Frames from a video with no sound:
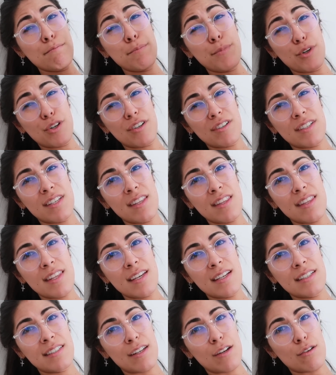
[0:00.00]
Books and
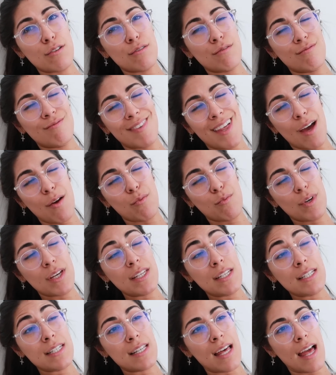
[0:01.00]
things that, are, that
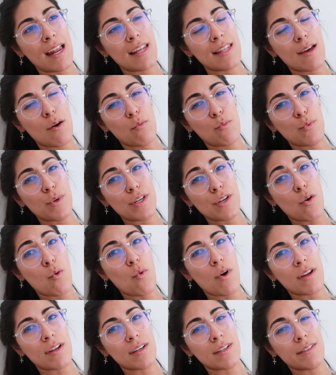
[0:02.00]
we decided that we don't
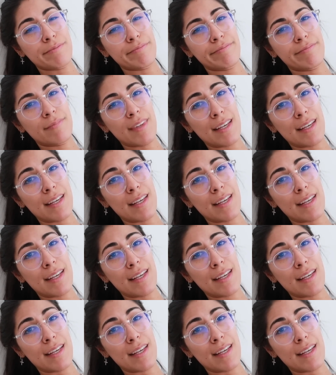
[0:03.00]
wanna,